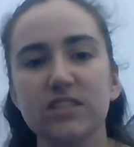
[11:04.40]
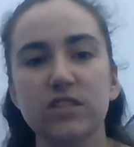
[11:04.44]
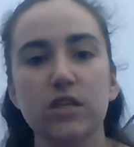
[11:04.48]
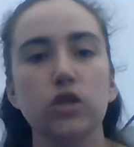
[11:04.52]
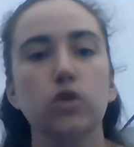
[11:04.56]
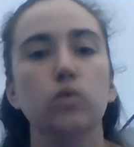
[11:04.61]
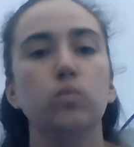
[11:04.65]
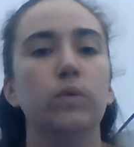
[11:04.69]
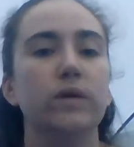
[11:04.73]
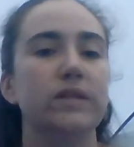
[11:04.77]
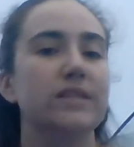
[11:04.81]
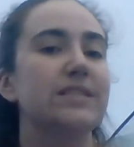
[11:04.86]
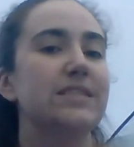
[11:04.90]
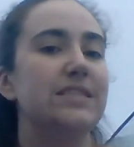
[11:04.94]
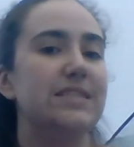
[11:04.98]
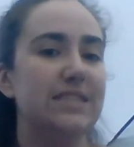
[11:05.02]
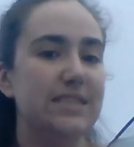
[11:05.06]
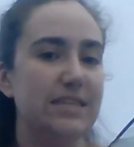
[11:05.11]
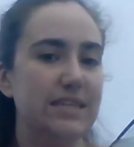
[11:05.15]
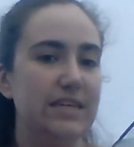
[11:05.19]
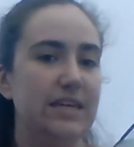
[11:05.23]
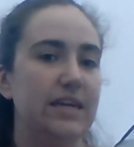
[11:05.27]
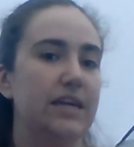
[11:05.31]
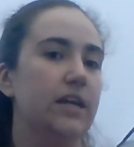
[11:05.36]
wouldn't
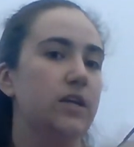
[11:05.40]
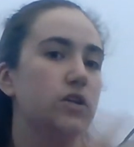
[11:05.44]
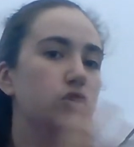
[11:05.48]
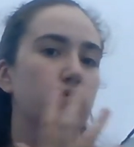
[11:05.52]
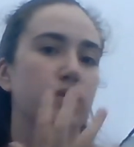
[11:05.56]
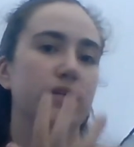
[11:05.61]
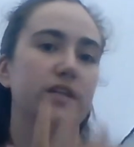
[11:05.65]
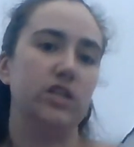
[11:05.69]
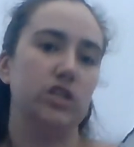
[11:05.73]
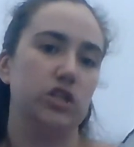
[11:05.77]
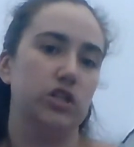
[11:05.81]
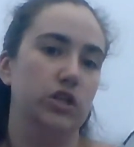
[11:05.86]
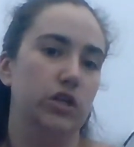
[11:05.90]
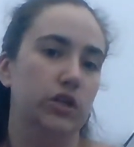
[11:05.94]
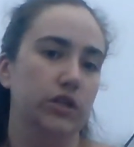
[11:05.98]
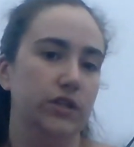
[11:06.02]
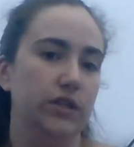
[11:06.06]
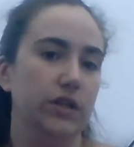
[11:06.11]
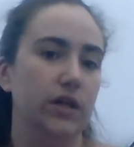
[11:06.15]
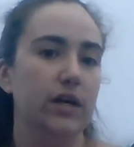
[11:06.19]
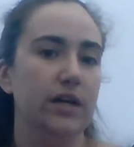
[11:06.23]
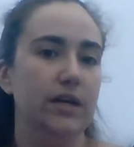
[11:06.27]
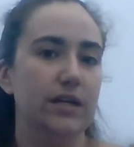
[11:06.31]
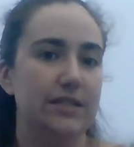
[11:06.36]
see in a traditional
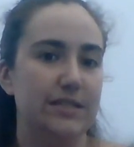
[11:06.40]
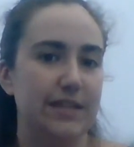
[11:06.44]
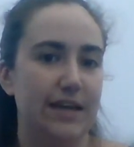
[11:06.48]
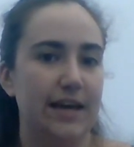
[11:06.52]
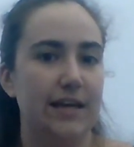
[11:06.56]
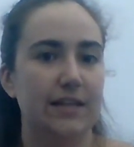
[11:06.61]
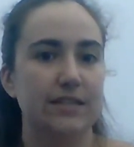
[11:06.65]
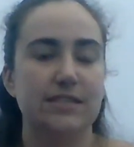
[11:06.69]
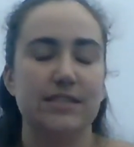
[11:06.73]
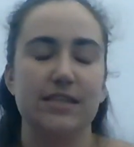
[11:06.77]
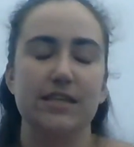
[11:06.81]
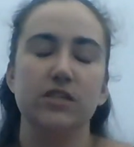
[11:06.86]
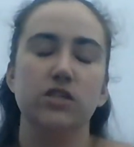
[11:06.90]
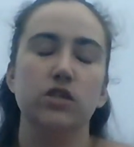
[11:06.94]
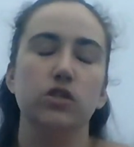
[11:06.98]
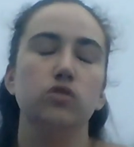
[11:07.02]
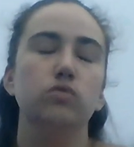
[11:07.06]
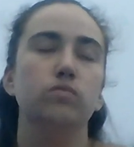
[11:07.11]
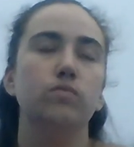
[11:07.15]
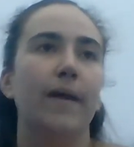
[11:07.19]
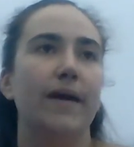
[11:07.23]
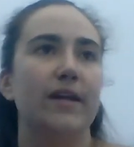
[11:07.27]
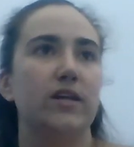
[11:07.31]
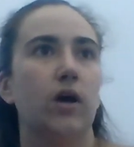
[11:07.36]
dance, things that you
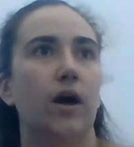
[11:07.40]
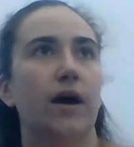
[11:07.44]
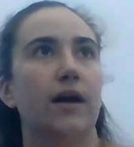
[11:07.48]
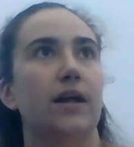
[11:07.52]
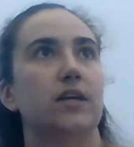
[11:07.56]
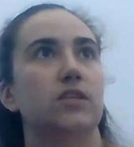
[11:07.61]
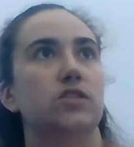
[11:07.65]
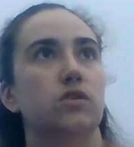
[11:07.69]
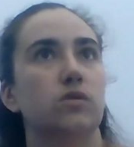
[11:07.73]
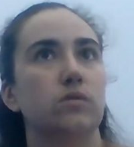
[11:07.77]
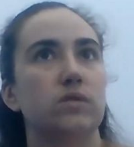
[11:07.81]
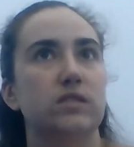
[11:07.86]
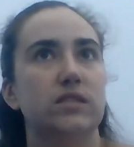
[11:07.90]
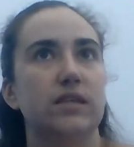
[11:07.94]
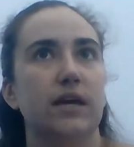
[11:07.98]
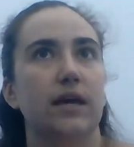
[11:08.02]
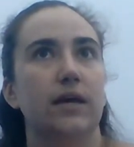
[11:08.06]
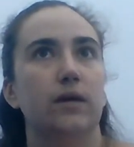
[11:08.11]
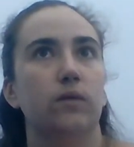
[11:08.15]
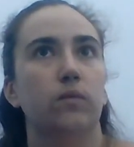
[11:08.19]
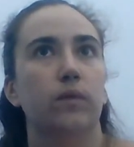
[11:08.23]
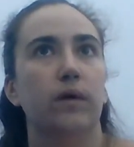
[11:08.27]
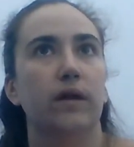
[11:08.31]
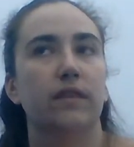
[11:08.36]
might not associate
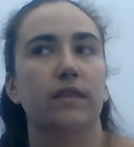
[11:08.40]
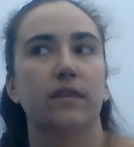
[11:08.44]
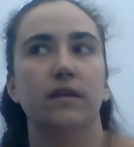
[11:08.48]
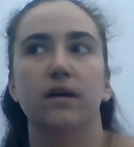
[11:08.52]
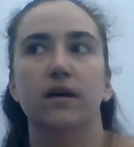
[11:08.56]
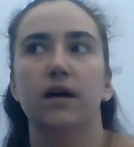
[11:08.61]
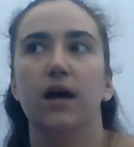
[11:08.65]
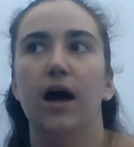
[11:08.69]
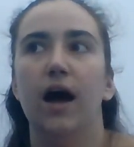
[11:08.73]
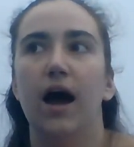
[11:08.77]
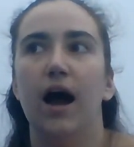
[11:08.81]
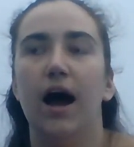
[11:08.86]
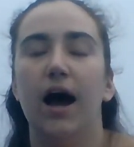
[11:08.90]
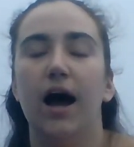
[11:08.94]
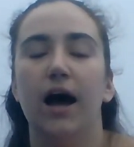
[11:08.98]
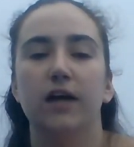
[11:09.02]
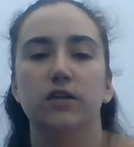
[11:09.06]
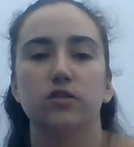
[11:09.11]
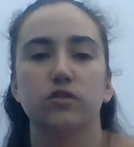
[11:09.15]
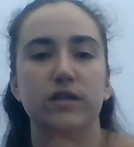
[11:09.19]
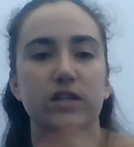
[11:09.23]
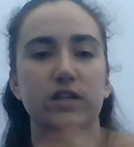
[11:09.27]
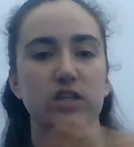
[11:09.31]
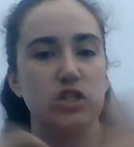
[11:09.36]
with
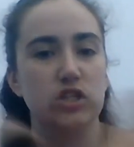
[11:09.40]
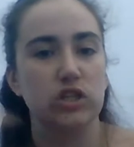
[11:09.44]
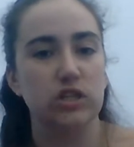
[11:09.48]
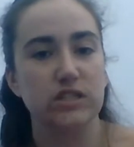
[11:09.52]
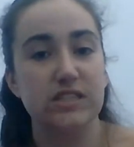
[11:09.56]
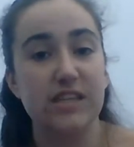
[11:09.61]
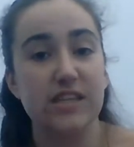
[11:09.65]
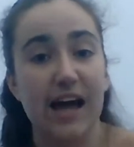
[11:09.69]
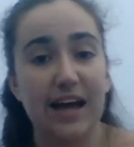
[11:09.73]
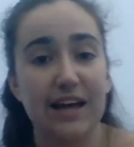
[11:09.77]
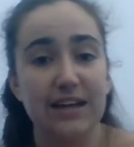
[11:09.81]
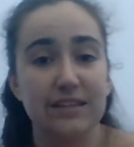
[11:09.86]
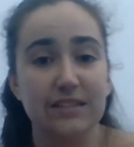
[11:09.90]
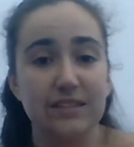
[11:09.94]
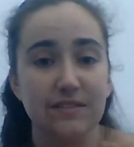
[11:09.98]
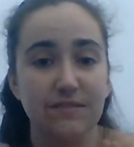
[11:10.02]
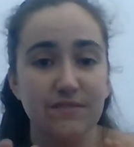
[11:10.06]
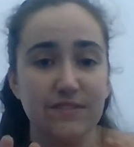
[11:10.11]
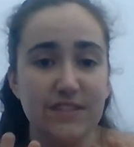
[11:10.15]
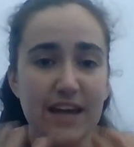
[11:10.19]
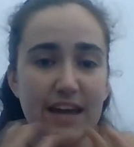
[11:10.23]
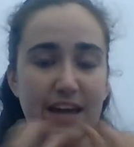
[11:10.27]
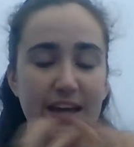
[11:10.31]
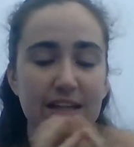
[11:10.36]
traditional styles of
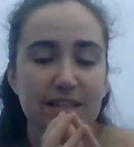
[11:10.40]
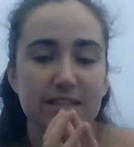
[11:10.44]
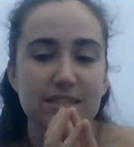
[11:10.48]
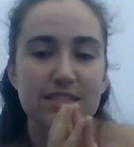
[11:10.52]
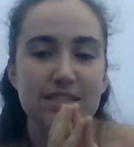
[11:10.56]
dance,